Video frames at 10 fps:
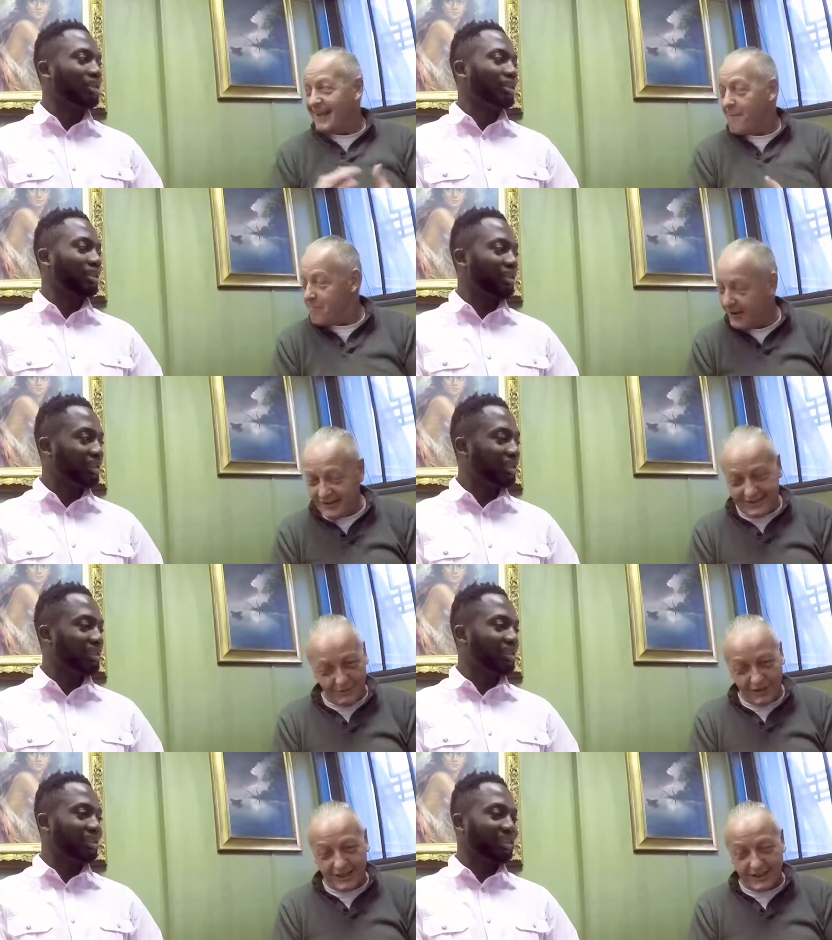Speaker 1: happen in the
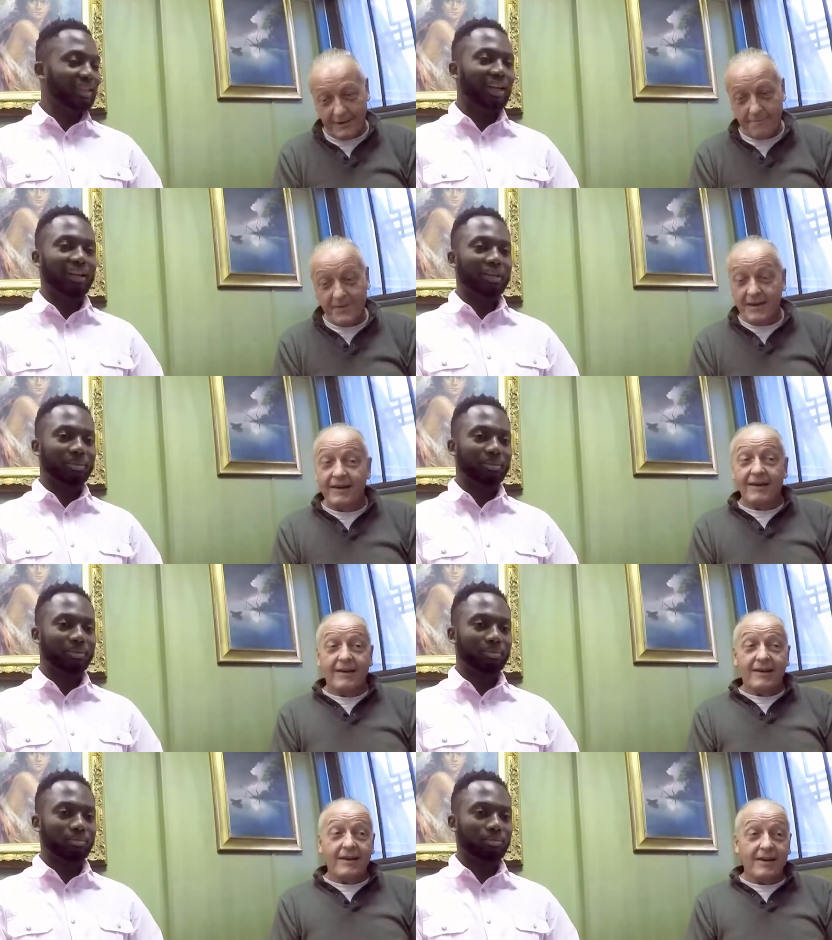world. Yeah.
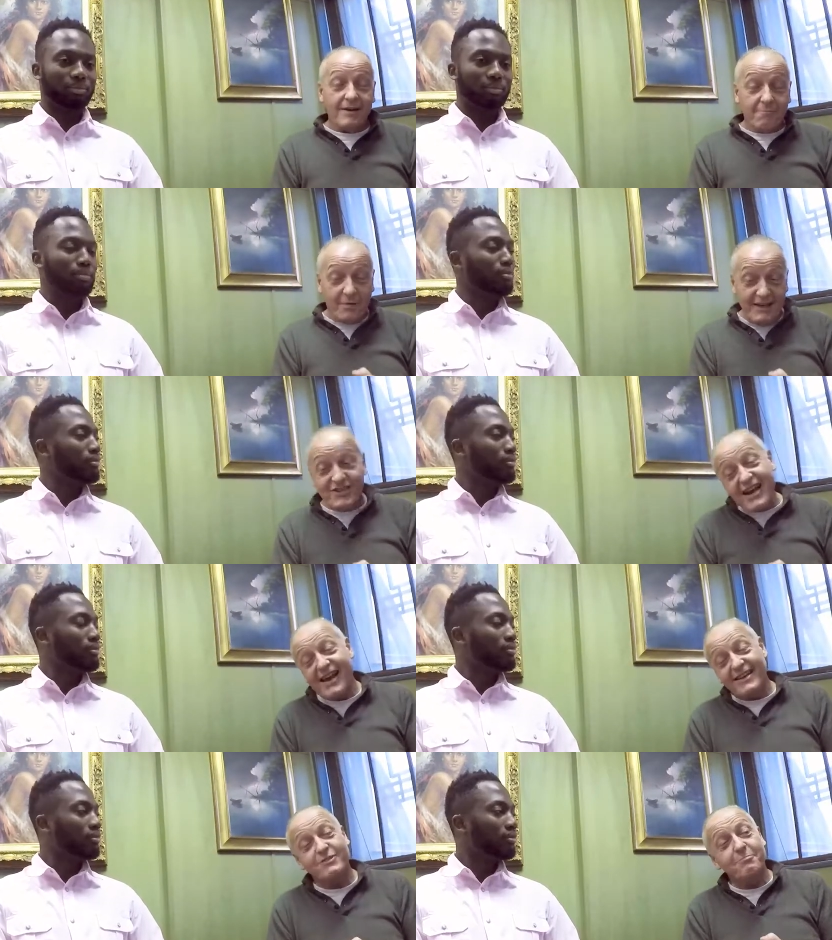Uh, please
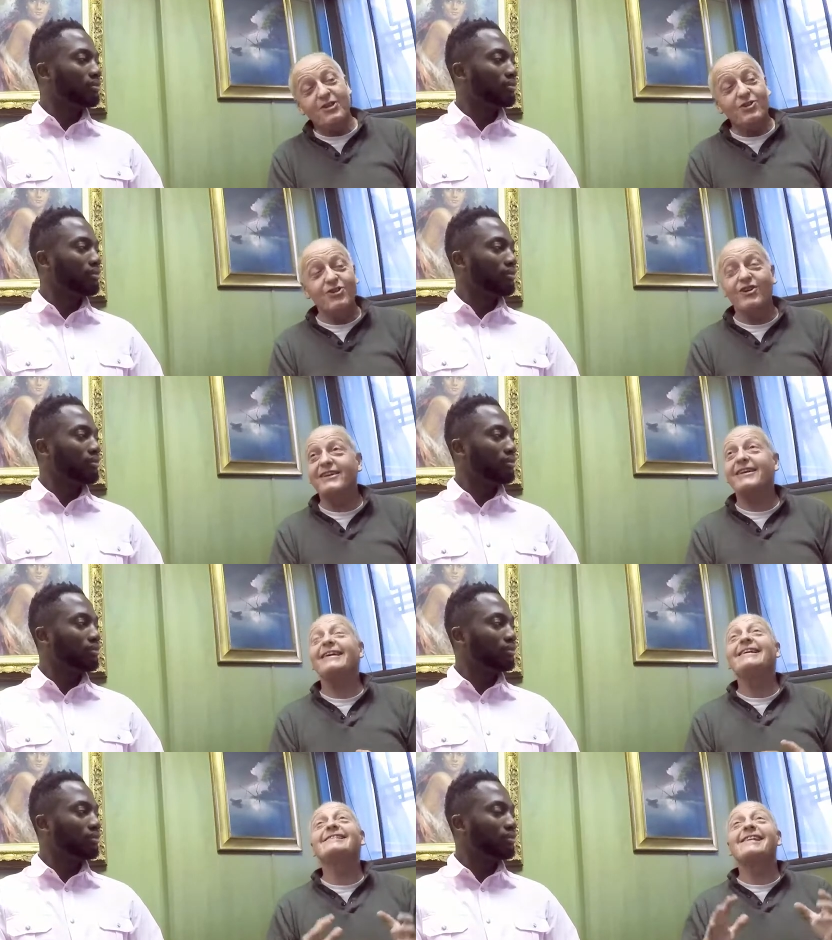guys, Bitcoin
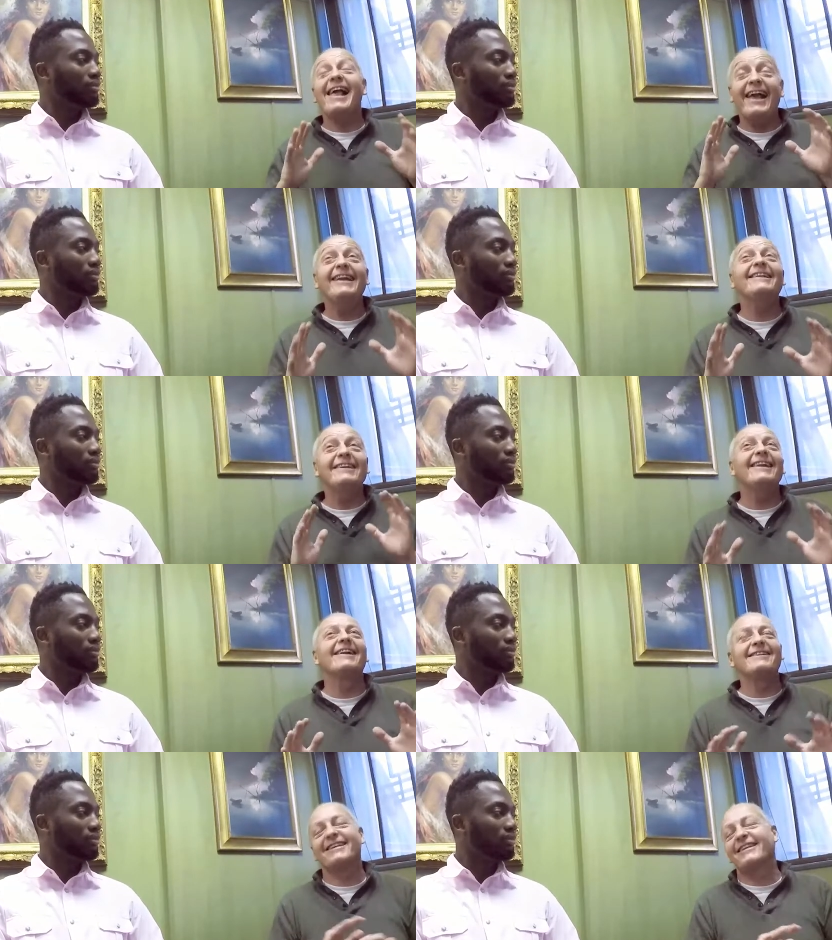is anything
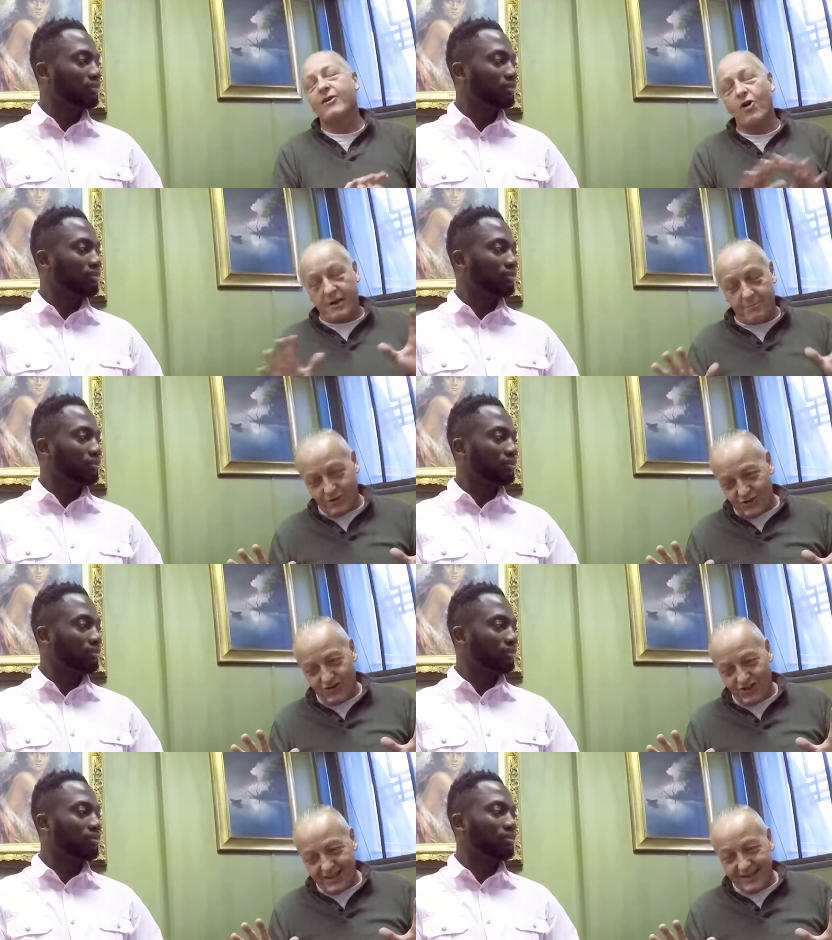else than
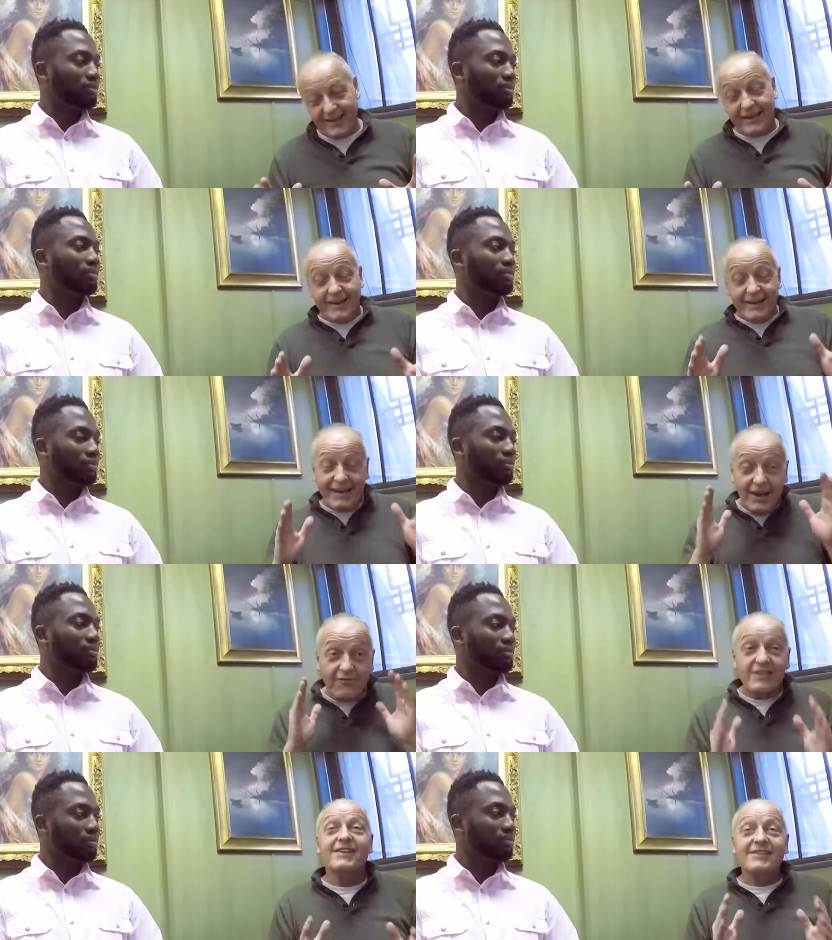anonymous. Mm-hmm.
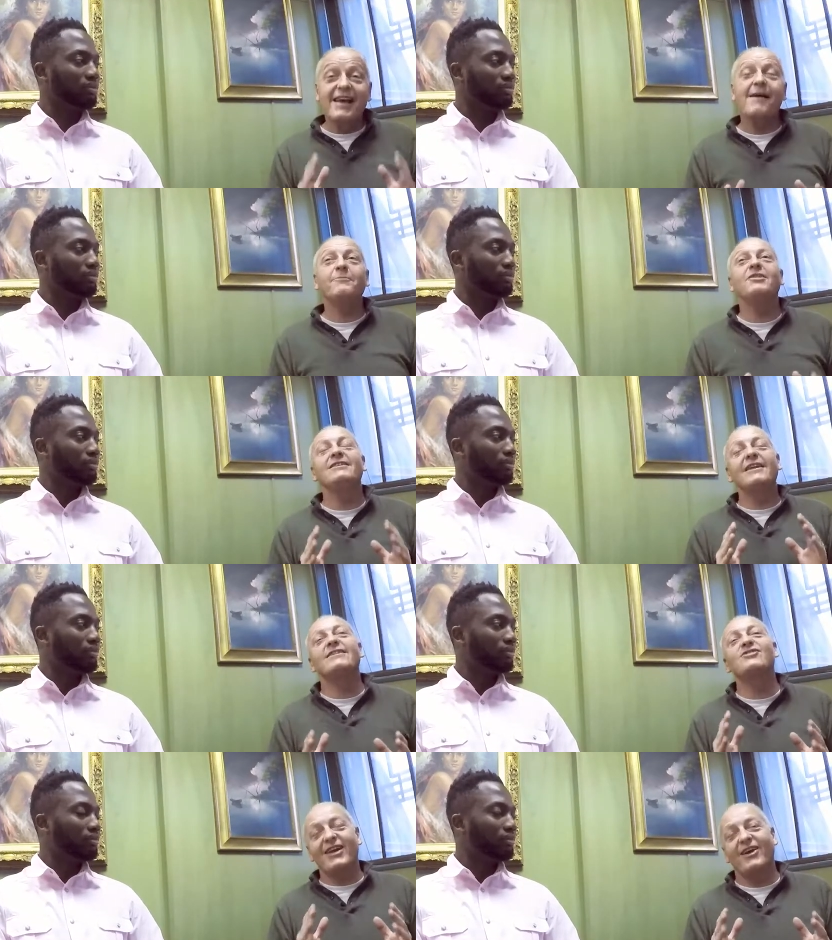If it's something that
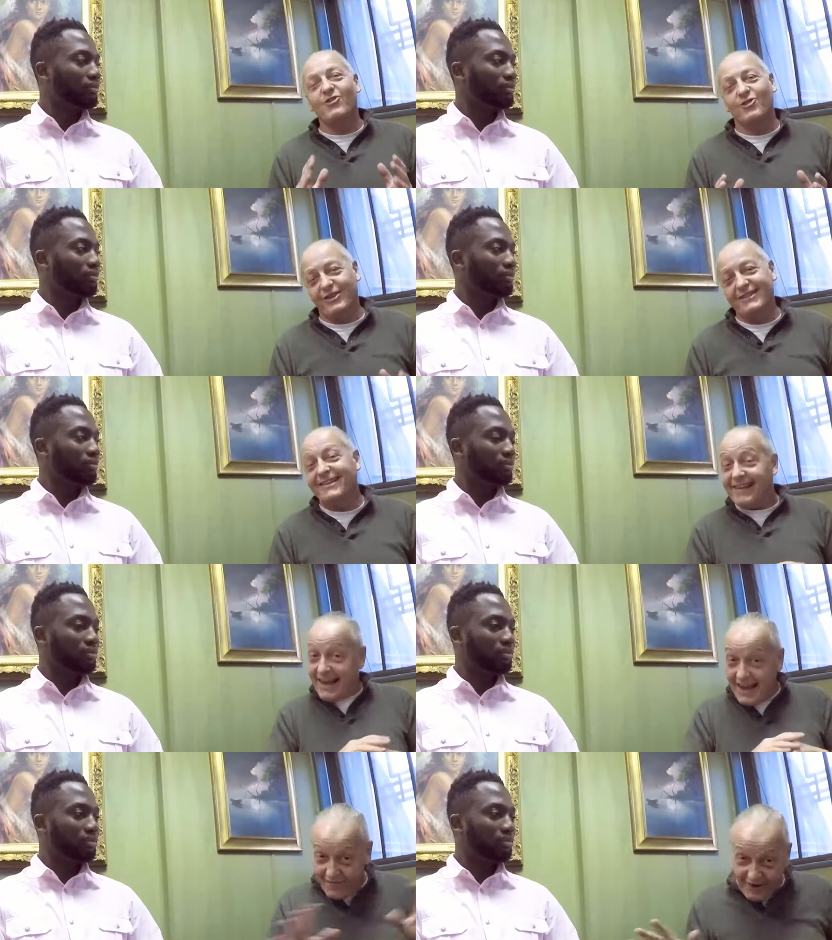is recorded
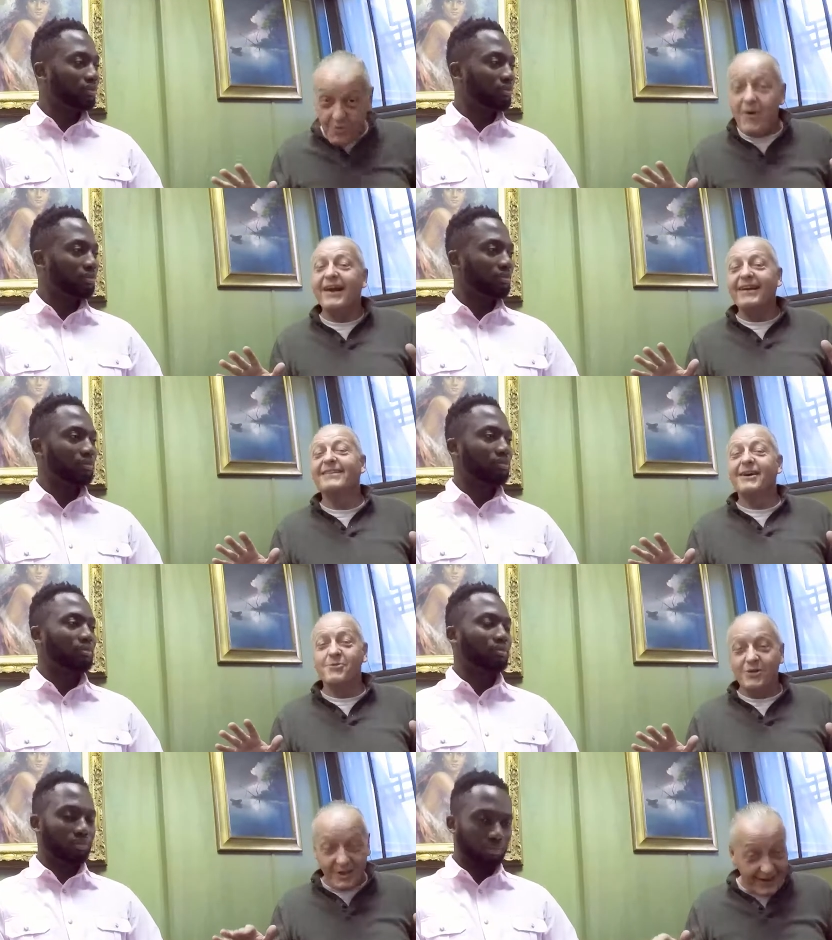everywhere in the
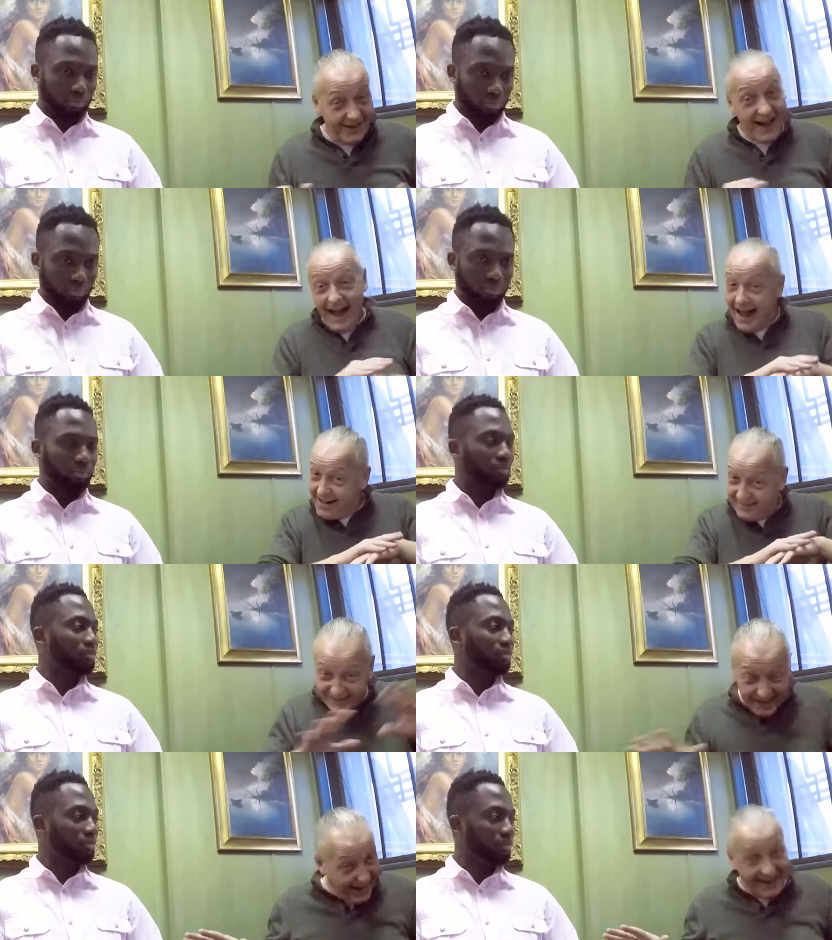world,
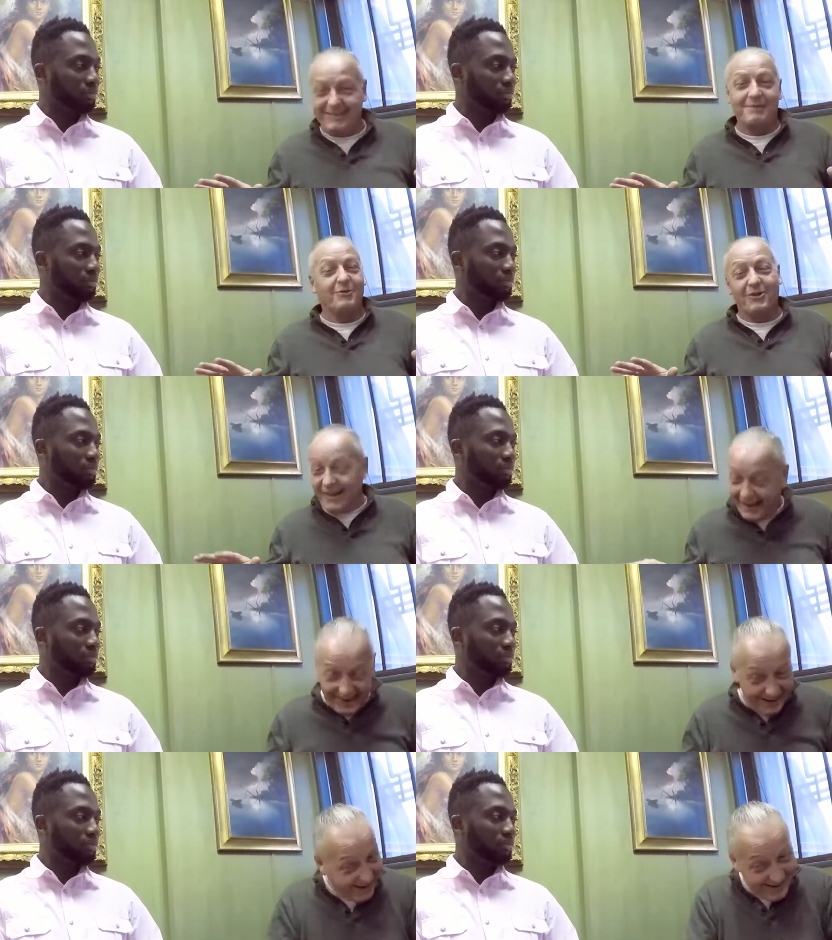undeletable,
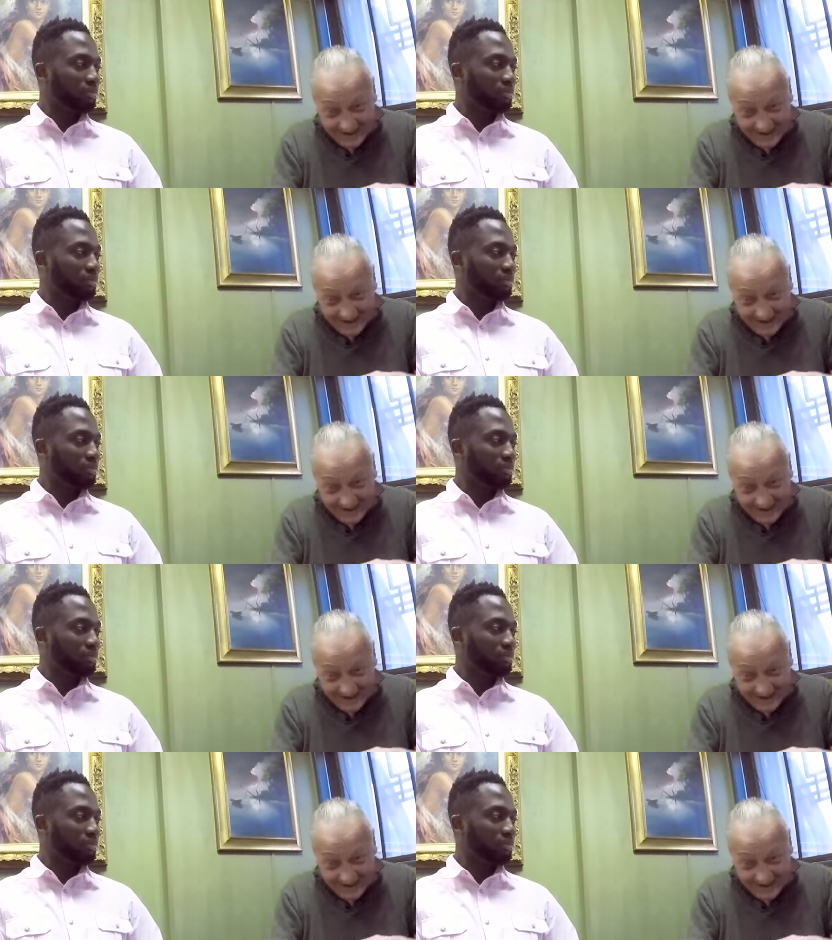eh,